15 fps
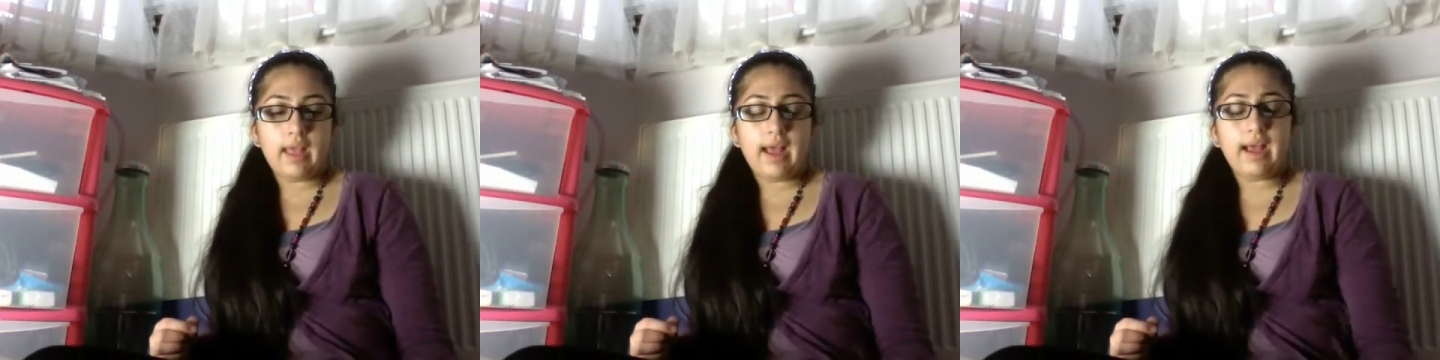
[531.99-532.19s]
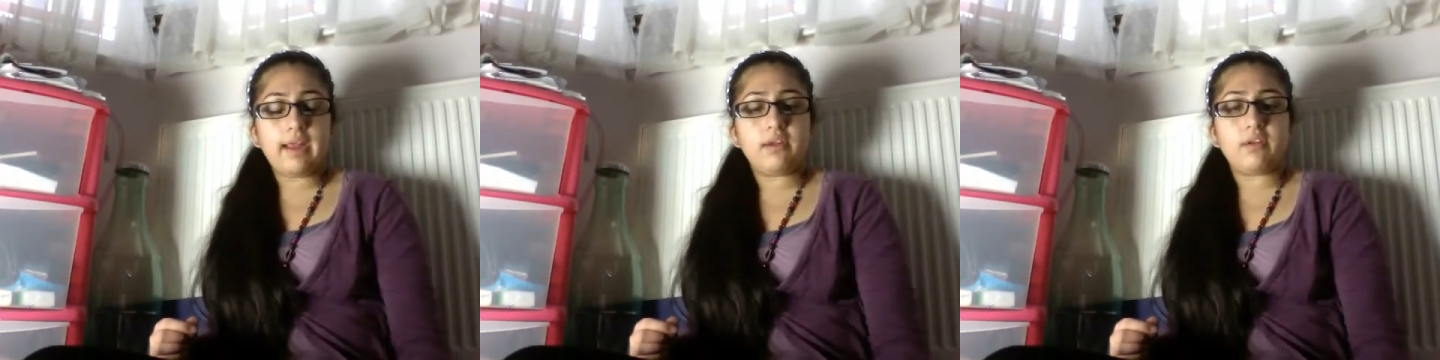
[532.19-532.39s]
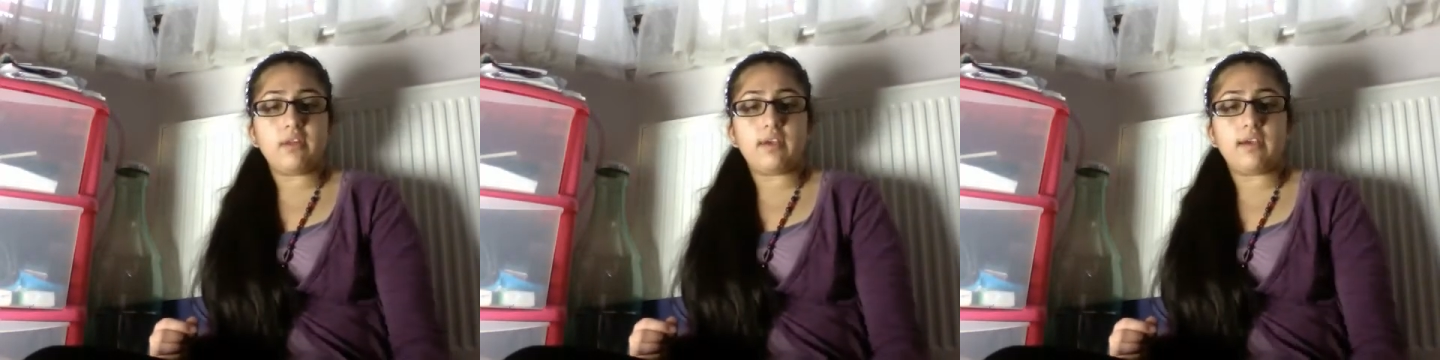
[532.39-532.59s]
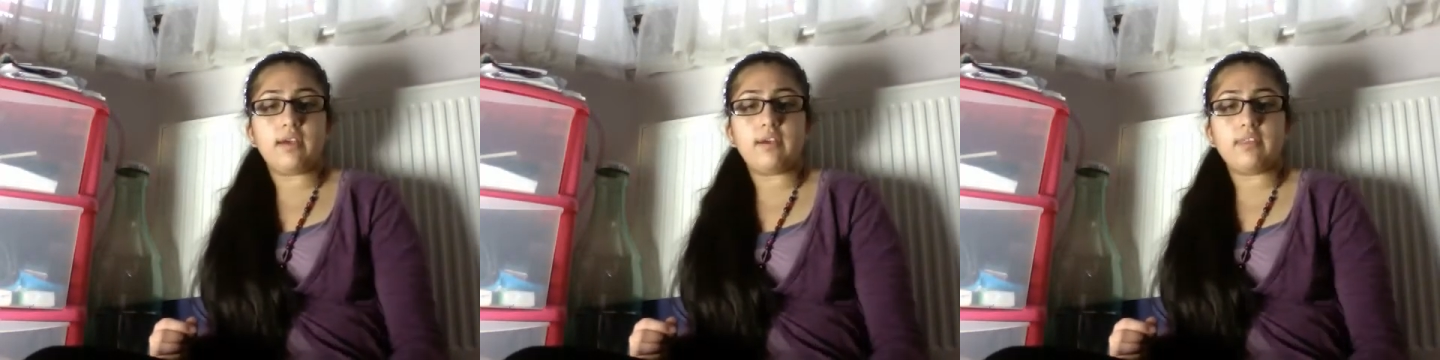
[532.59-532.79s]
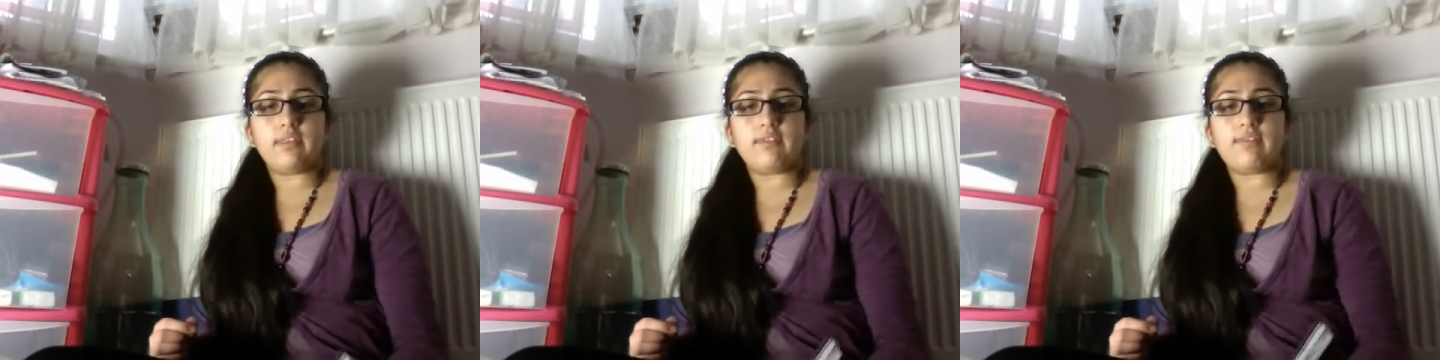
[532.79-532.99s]
And
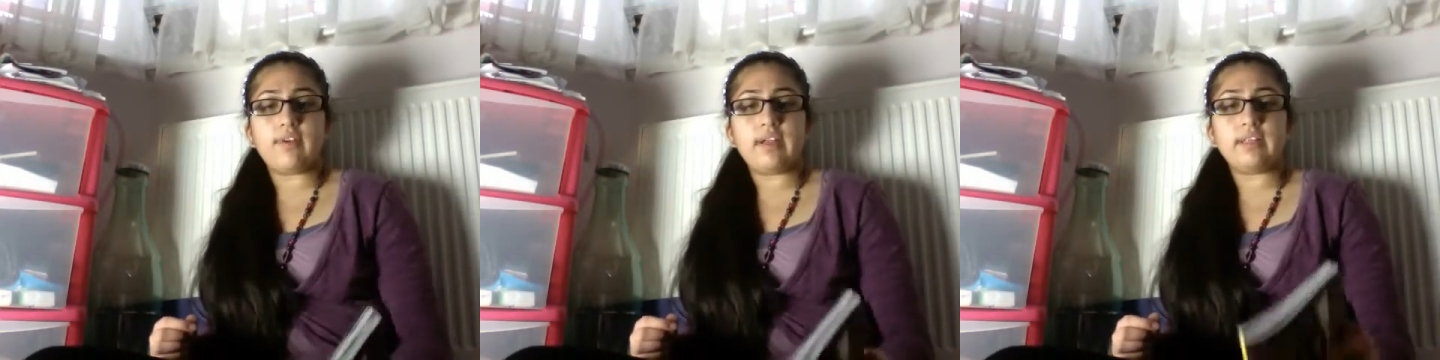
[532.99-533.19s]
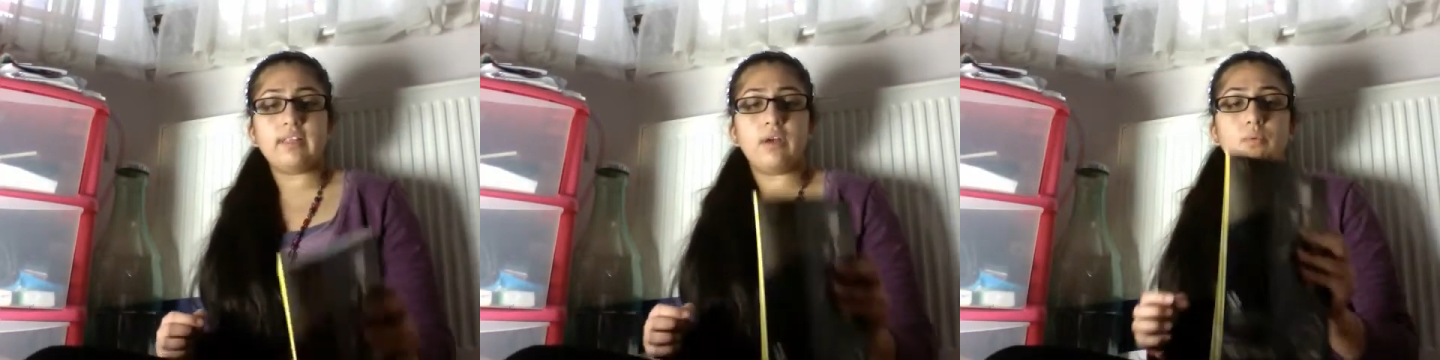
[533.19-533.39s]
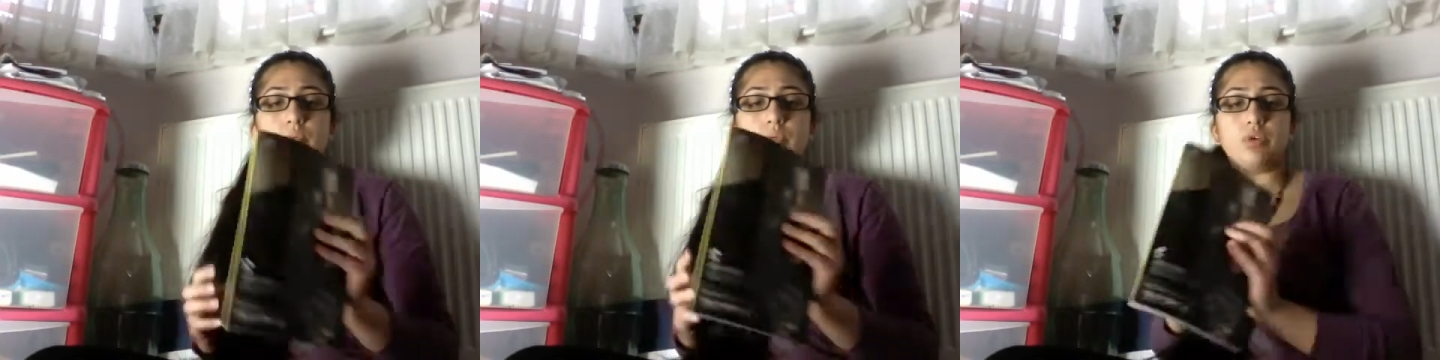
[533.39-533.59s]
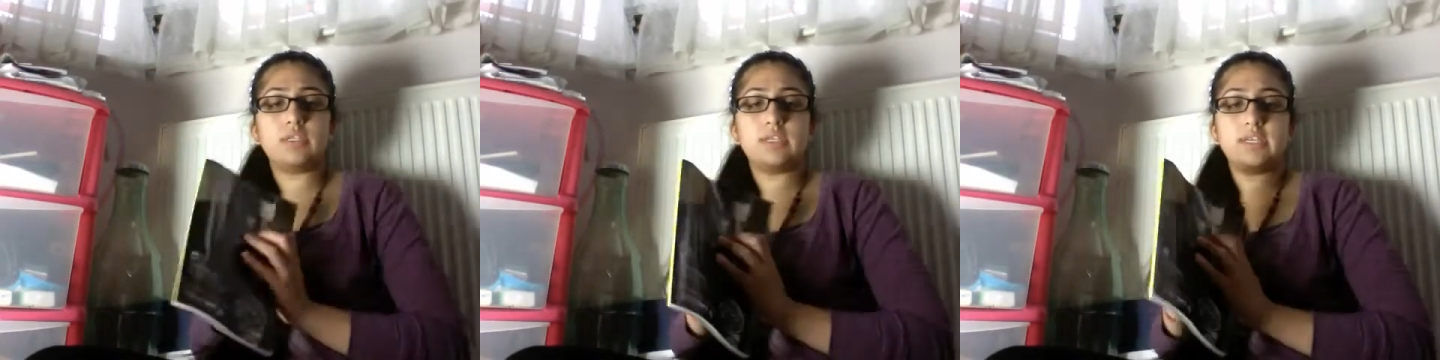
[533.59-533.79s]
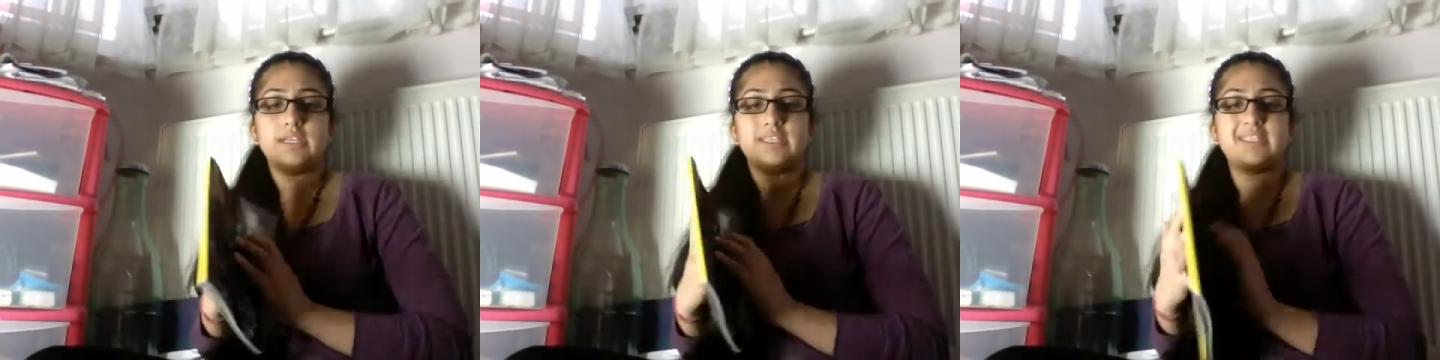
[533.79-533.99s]
the fact that
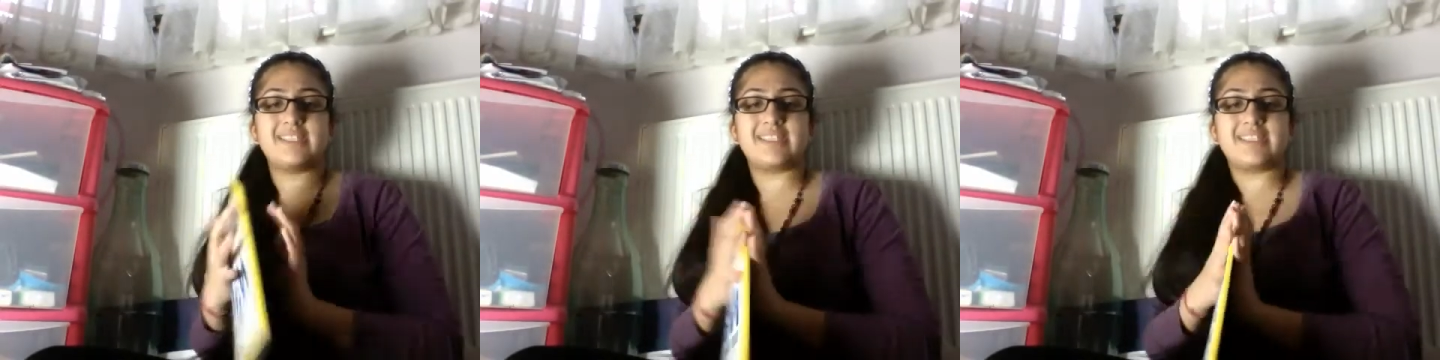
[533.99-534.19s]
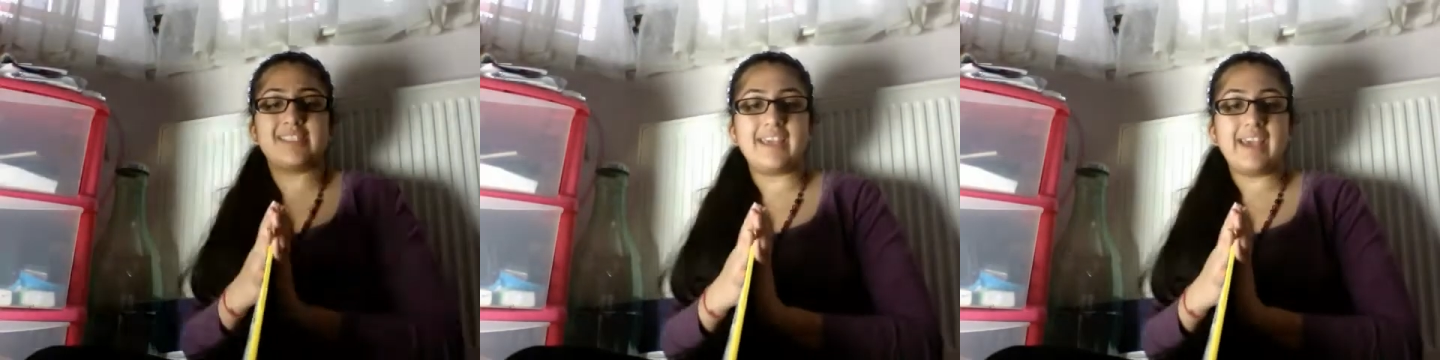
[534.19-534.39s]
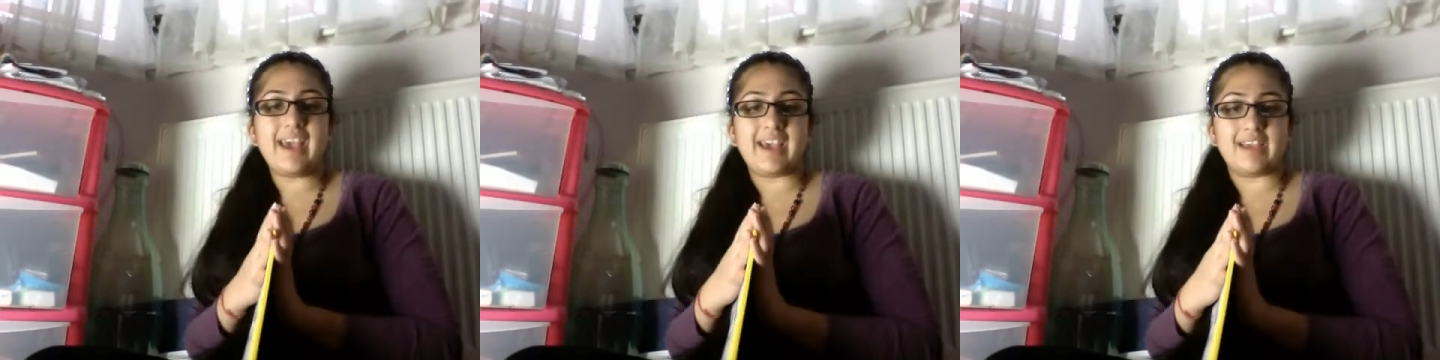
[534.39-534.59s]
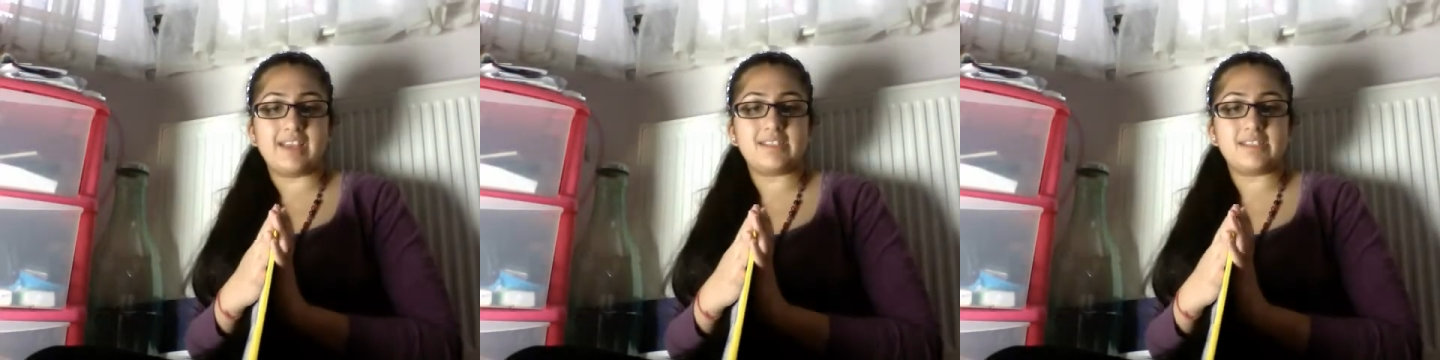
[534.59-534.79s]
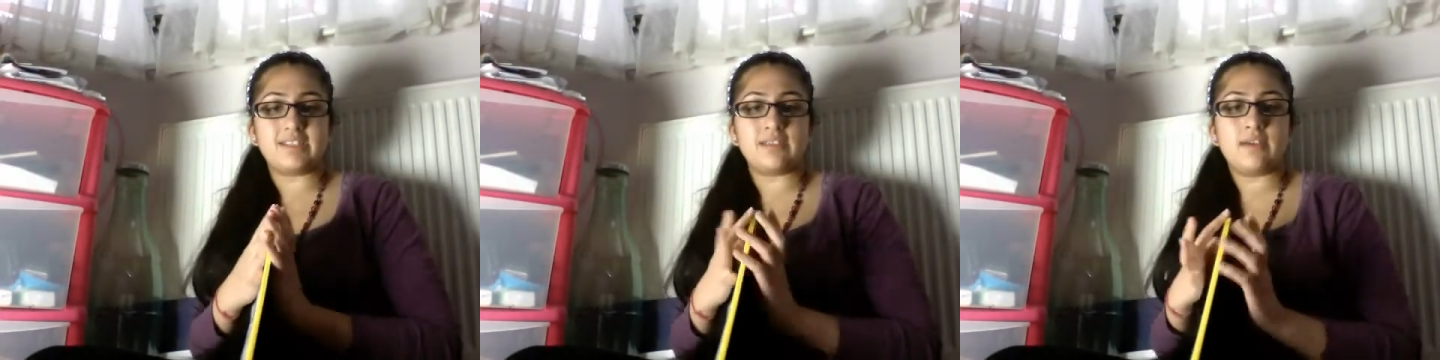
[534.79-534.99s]
water is
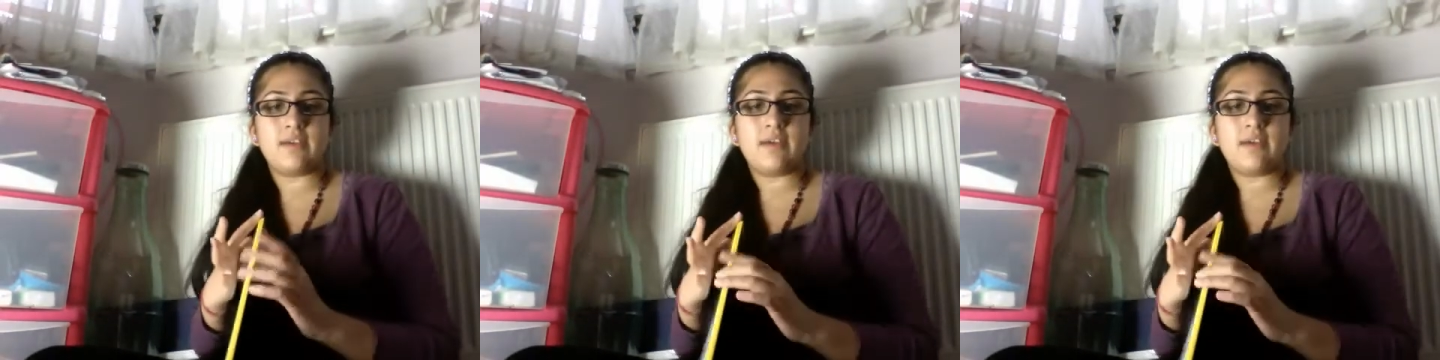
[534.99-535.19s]
scarce,